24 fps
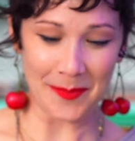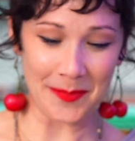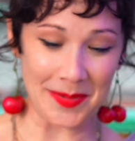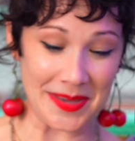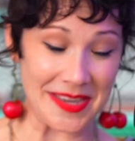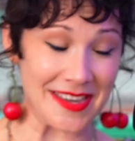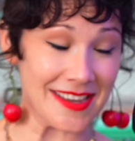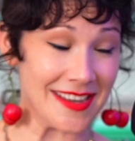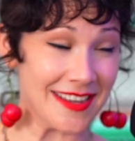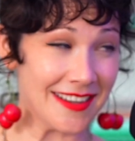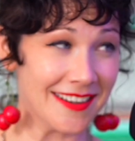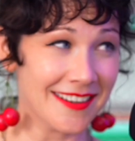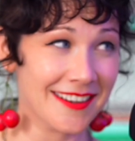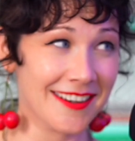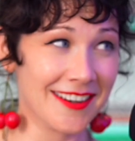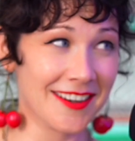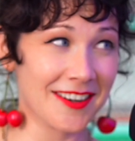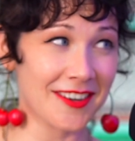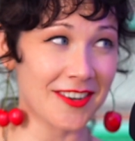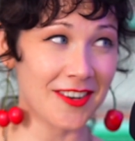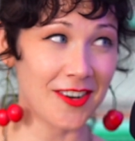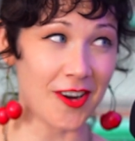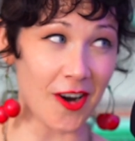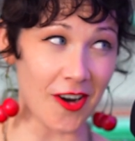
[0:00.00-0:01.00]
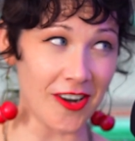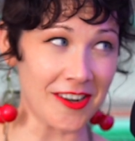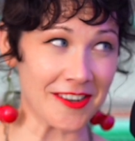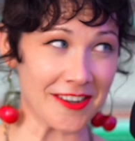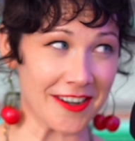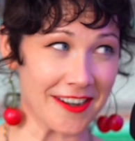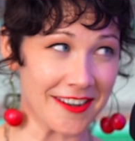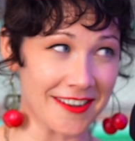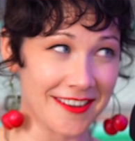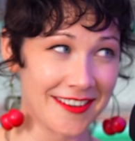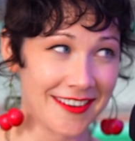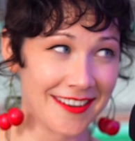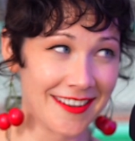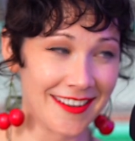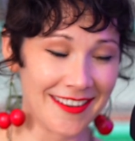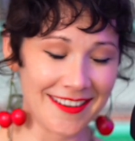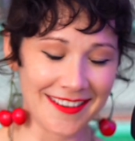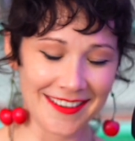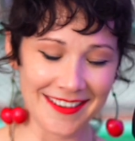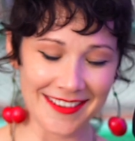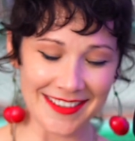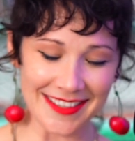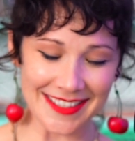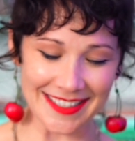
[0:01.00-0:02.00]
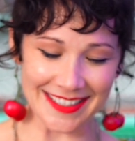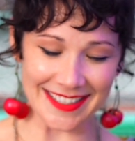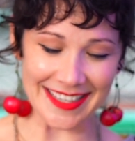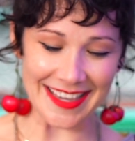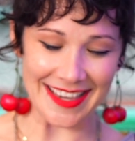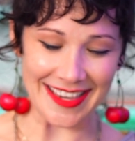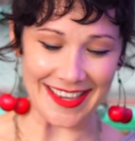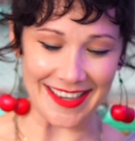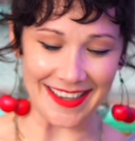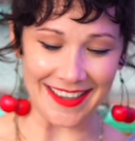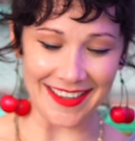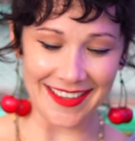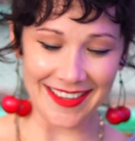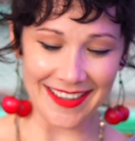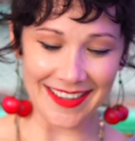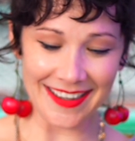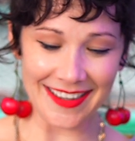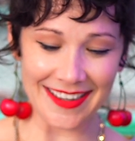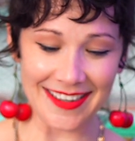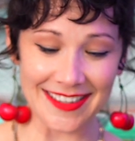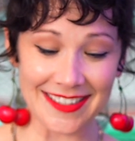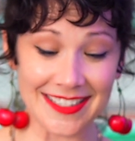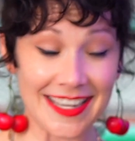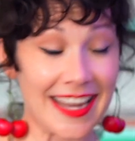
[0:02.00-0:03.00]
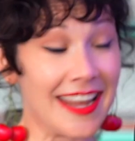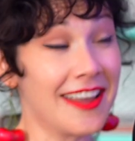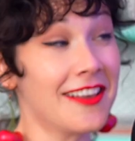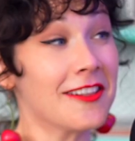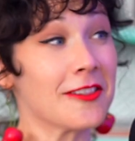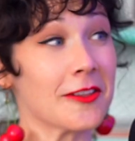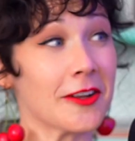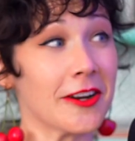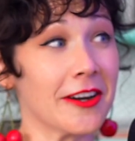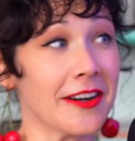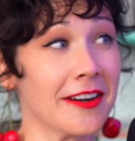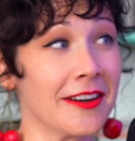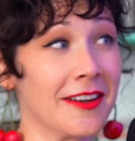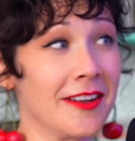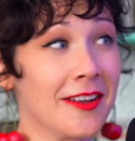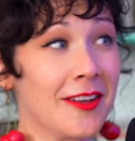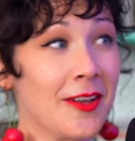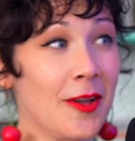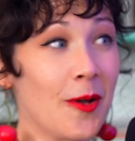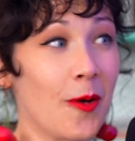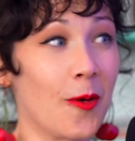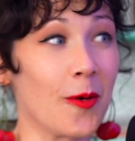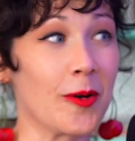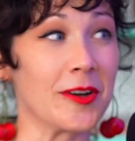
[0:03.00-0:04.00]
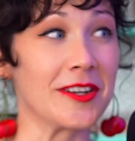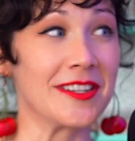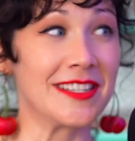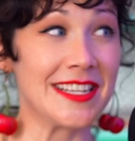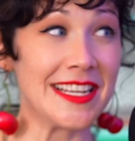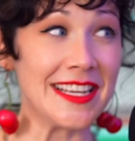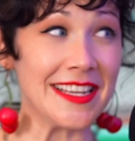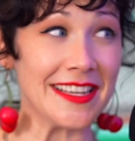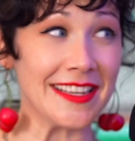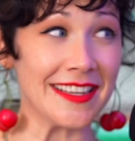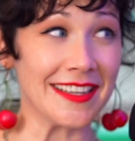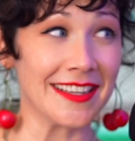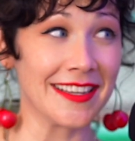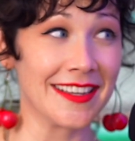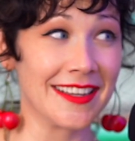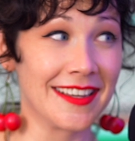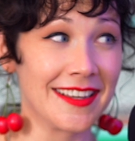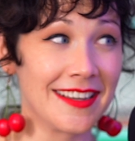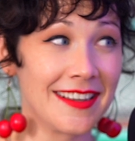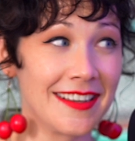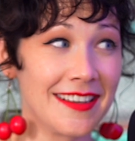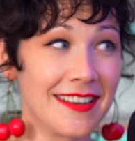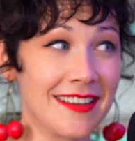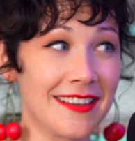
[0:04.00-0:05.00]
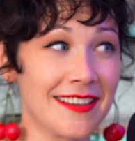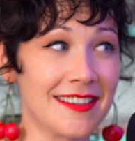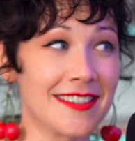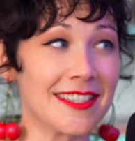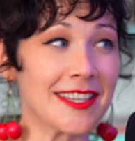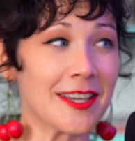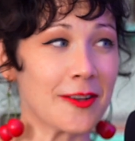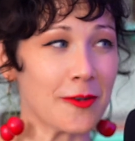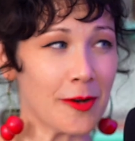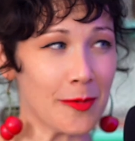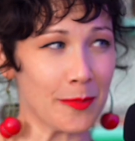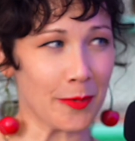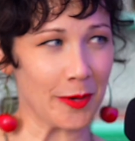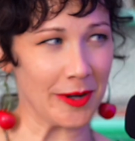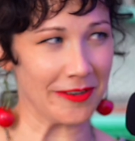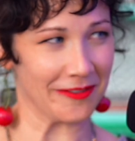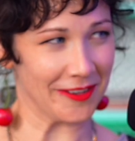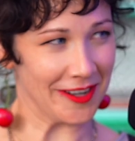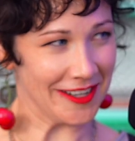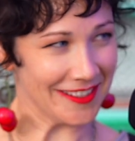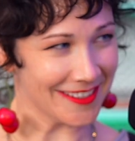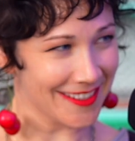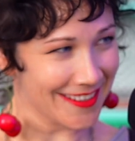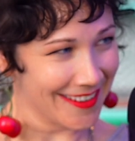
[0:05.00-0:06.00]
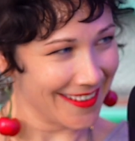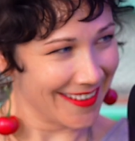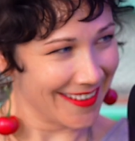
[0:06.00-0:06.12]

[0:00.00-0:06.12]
B, gardener. C, tailor, or D, secret boyfriend?